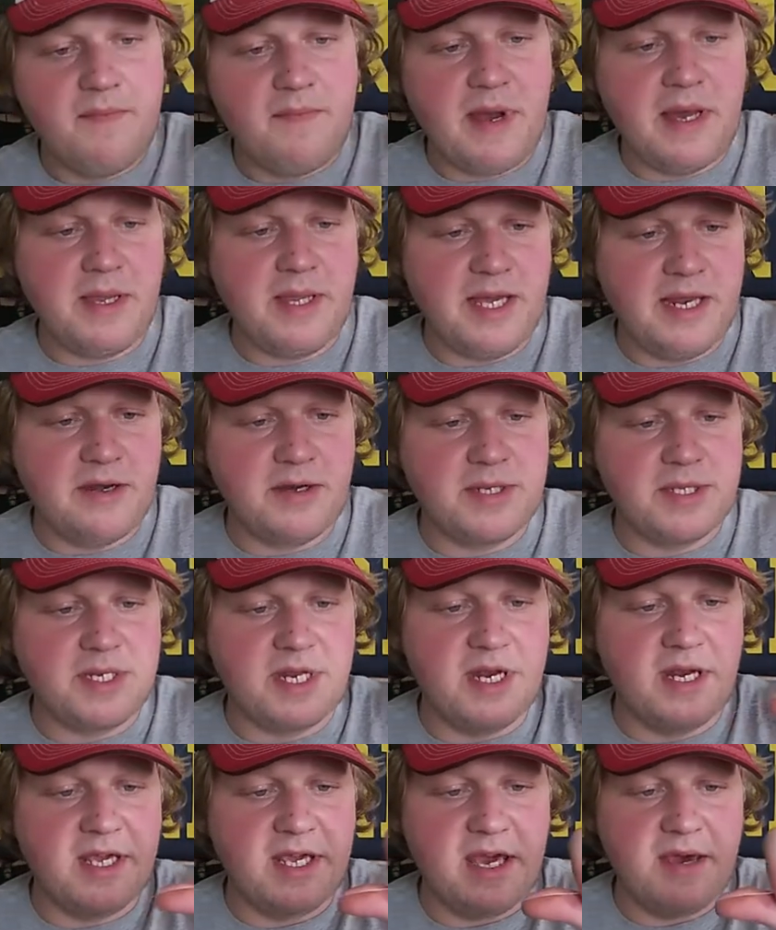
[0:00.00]
My leader's
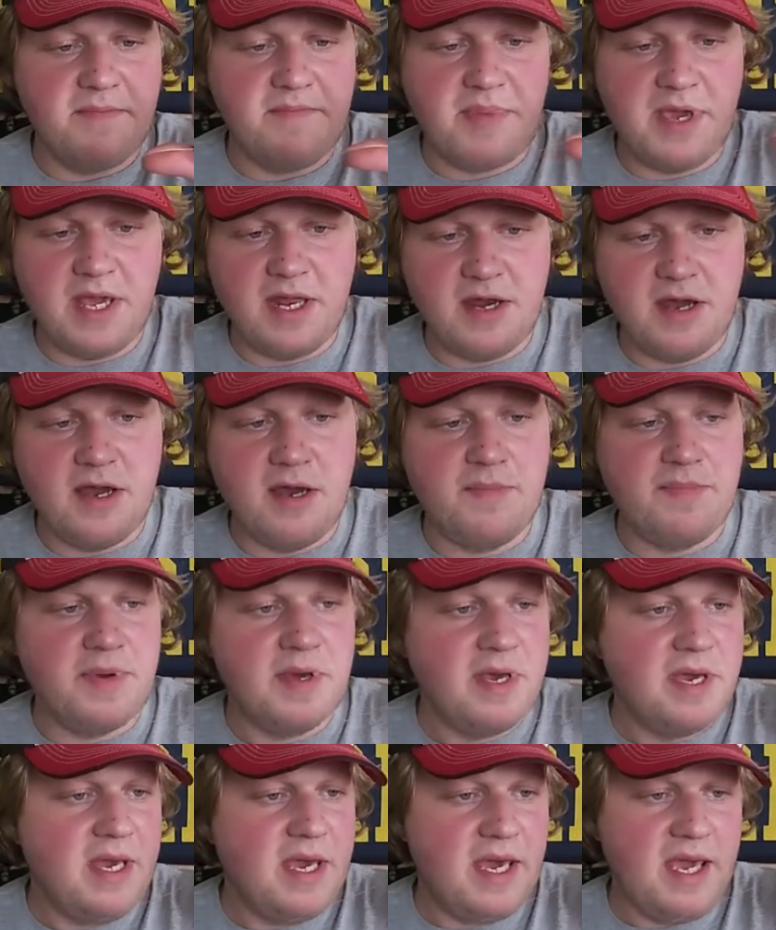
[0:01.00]
gonna get beat up,
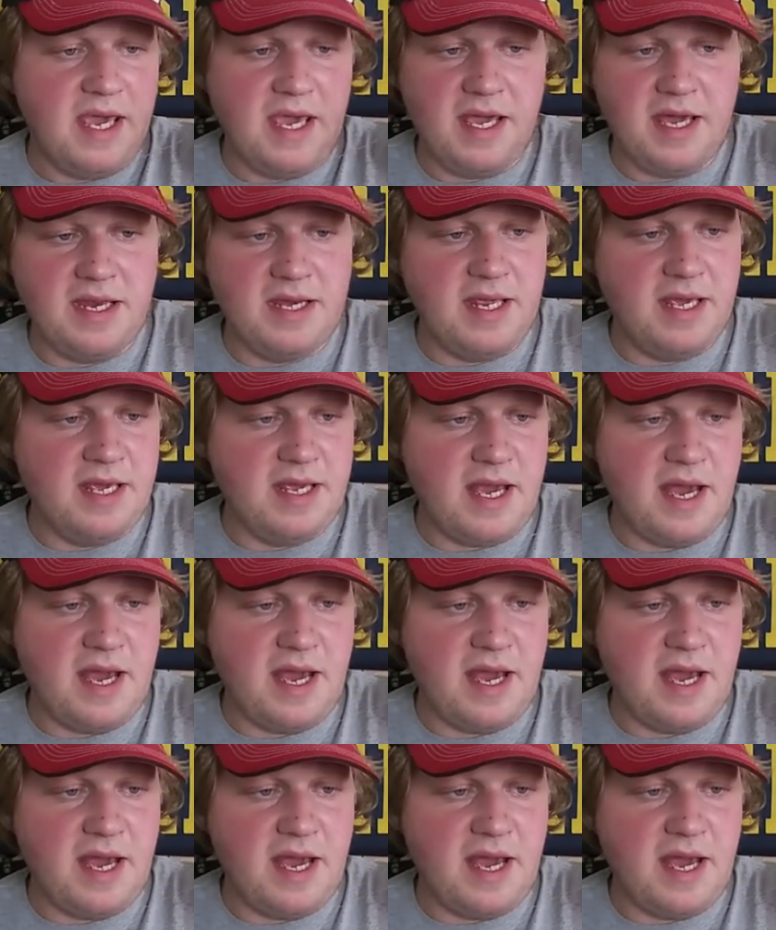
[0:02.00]
and